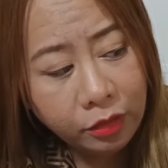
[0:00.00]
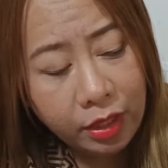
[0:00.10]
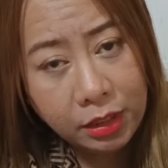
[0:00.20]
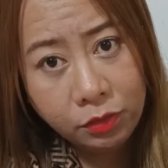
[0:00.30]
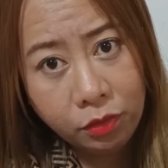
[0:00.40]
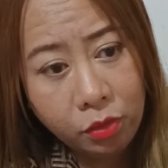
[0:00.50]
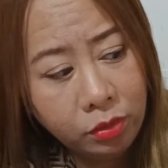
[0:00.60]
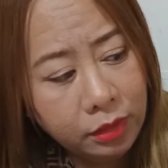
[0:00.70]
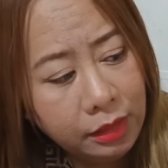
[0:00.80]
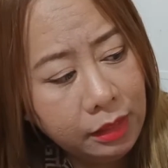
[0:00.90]
transfer
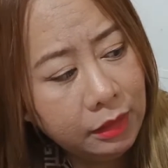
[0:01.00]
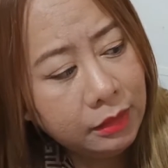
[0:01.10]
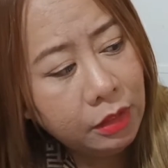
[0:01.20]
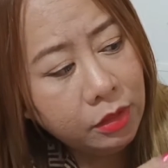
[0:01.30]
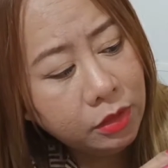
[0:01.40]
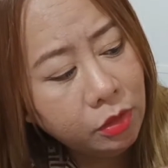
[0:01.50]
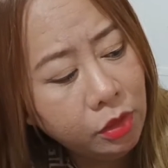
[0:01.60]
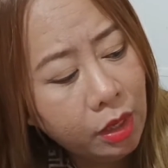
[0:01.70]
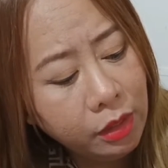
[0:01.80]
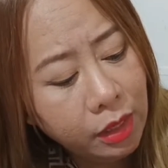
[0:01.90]
all the data here. So
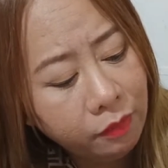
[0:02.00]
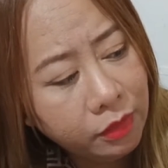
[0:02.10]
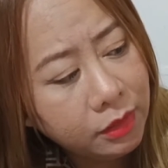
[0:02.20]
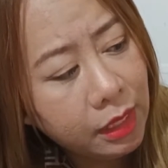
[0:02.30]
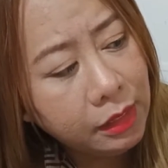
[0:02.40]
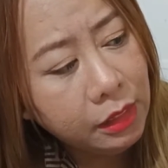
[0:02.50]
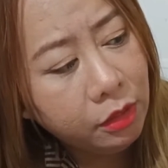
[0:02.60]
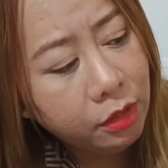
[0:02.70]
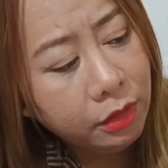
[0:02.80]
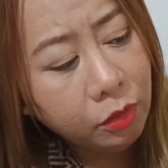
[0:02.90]
you have to sign
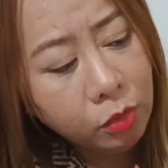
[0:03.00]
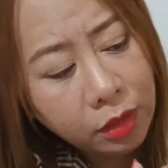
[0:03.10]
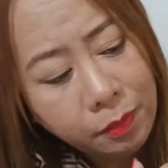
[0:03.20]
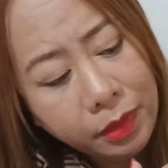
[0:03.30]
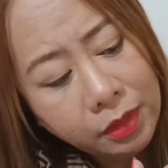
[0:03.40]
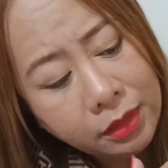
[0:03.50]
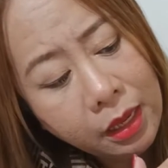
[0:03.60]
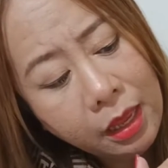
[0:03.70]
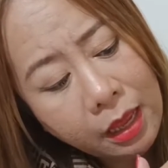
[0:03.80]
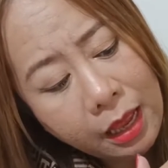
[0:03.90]
here the Google, because
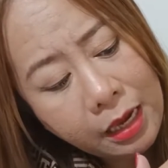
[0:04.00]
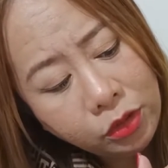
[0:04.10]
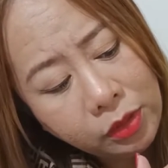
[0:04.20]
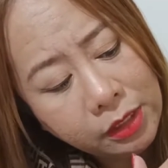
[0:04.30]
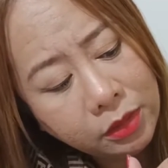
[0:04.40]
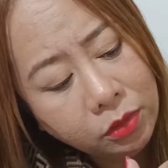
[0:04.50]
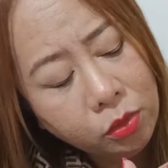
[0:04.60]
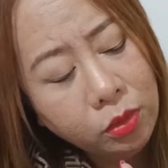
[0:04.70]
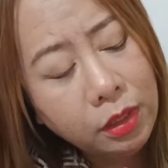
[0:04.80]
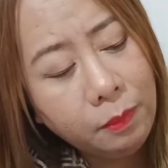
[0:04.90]
actually it's
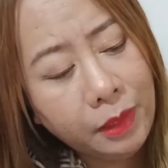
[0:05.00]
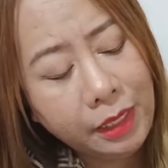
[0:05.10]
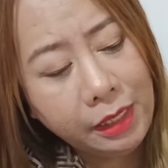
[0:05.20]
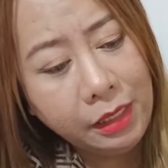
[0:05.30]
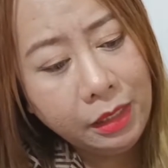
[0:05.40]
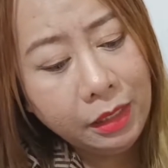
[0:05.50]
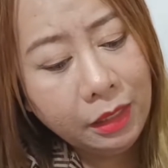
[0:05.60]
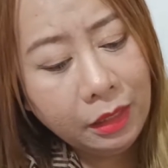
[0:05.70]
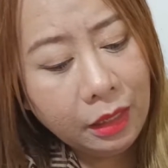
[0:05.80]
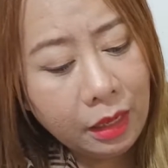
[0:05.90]
Google Play.
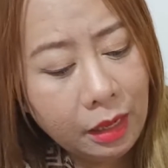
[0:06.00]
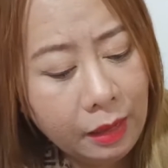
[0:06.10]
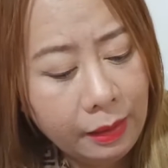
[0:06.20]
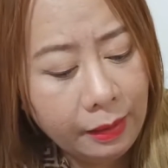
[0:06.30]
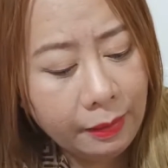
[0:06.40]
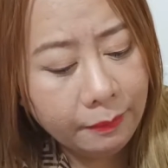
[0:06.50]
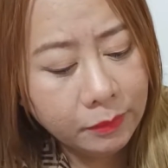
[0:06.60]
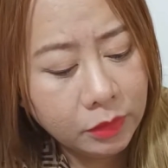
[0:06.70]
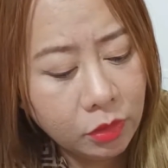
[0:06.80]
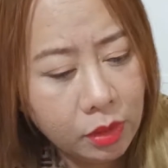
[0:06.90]

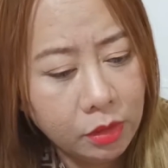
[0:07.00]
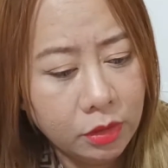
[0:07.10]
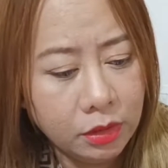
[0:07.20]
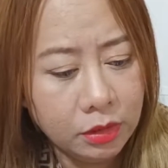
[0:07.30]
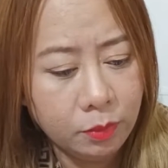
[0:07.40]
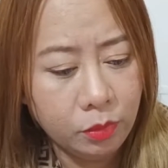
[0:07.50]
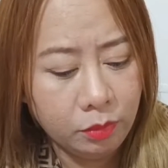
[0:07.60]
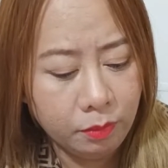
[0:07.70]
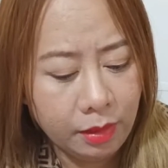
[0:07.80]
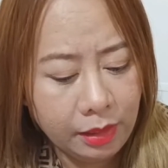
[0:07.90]
So I'll just
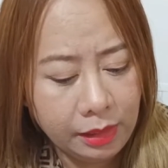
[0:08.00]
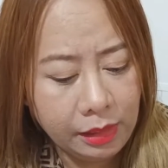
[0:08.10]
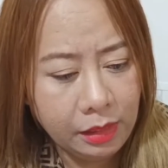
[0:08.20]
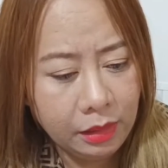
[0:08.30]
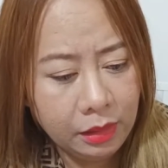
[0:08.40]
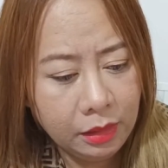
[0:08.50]
put my